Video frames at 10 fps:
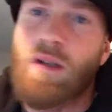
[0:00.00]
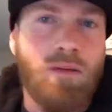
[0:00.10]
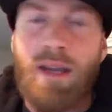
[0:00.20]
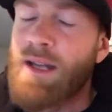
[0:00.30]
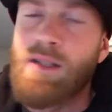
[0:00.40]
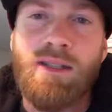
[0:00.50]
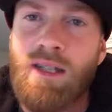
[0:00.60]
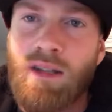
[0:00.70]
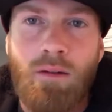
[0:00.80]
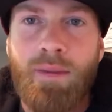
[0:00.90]
You can't just
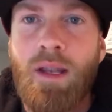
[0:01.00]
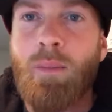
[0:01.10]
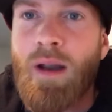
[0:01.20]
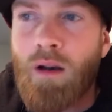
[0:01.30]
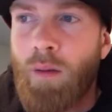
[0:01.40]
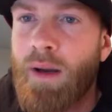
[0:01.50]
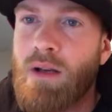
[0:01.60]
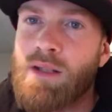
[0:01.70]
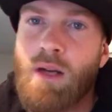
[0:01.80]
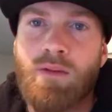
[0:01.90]
sit there and think about it all by
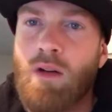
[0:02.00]
yourself.